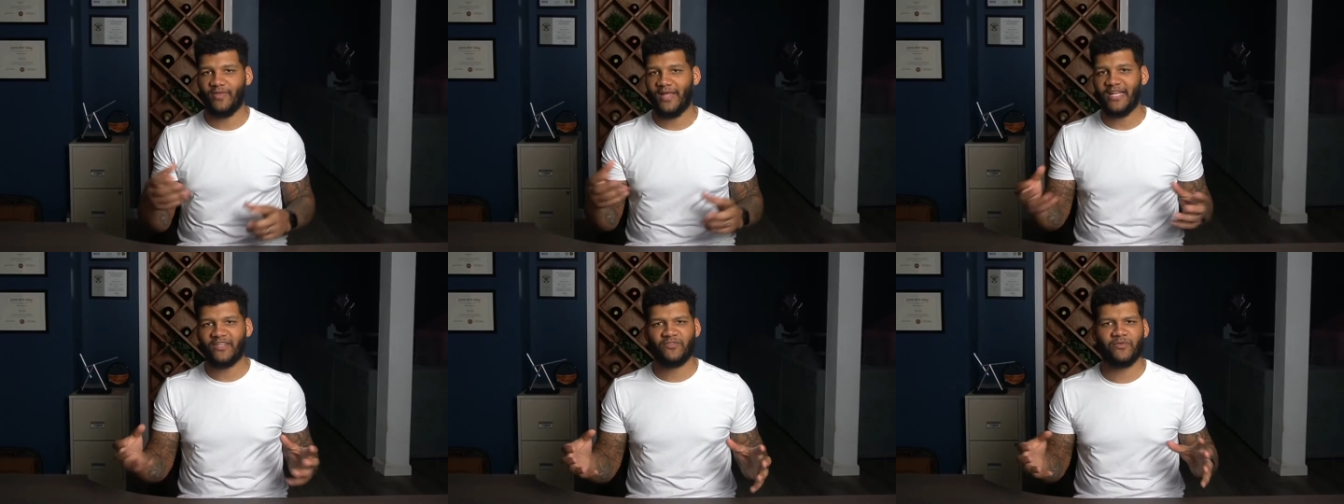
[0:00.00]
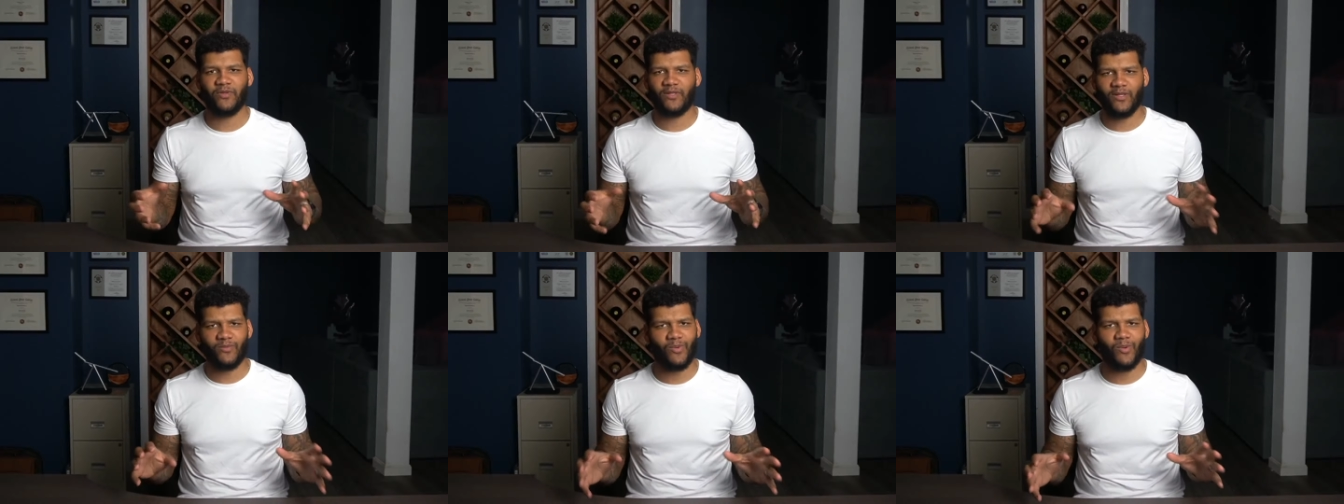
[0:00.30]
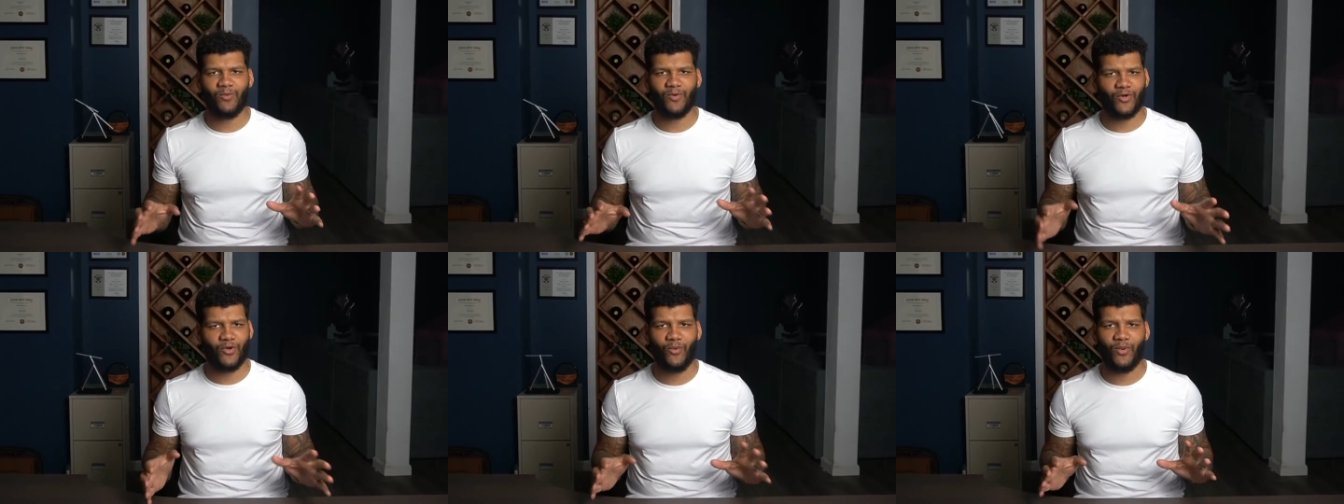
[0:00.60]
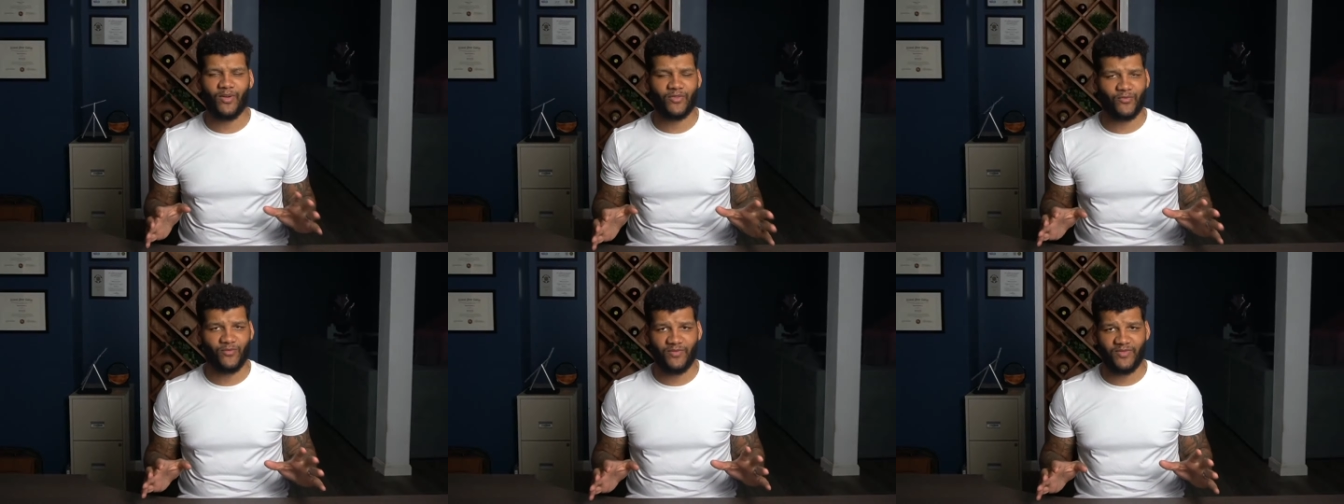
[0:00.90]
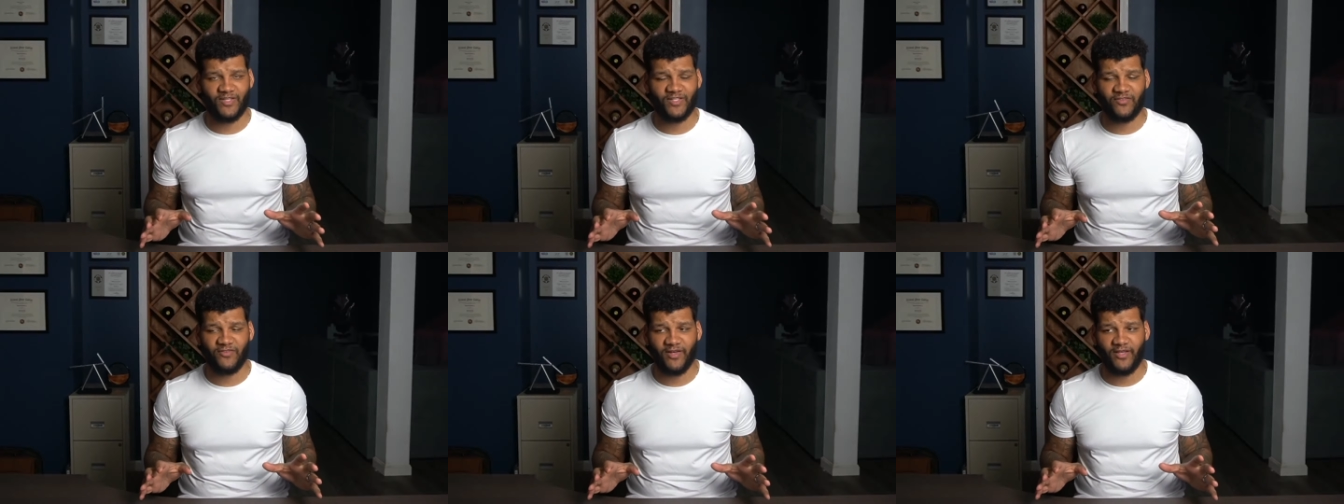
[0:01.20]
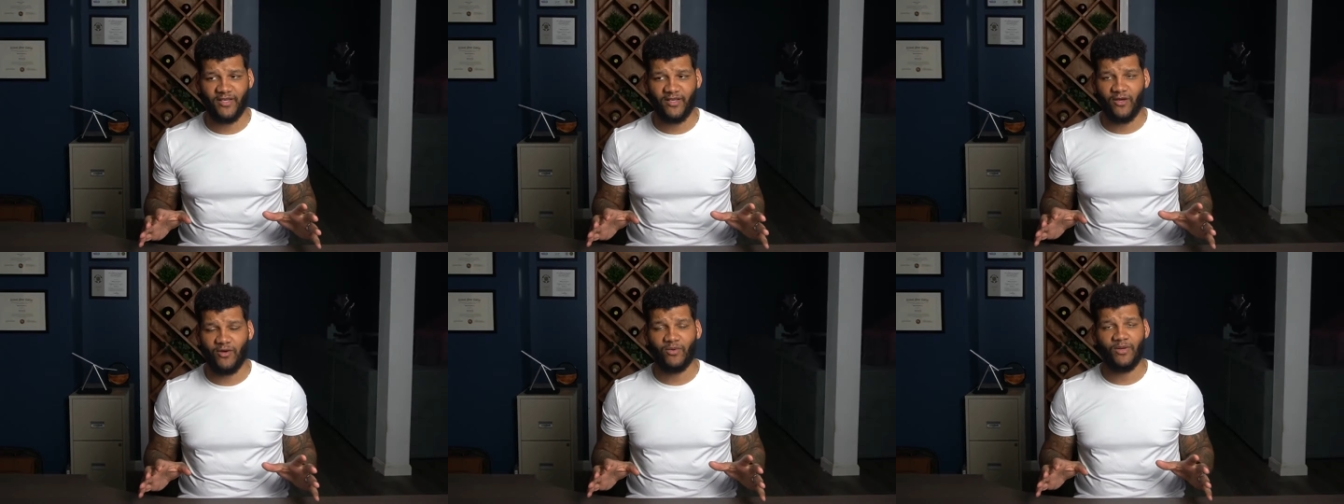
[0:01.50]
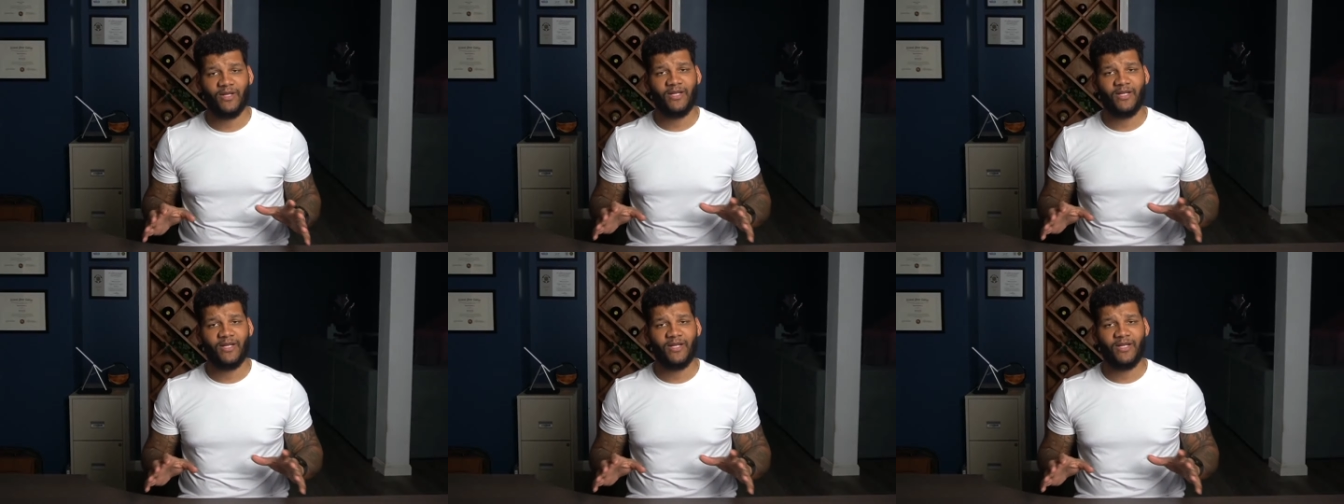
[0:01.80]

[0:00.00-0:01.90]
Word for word: That's really what we're going through in this video.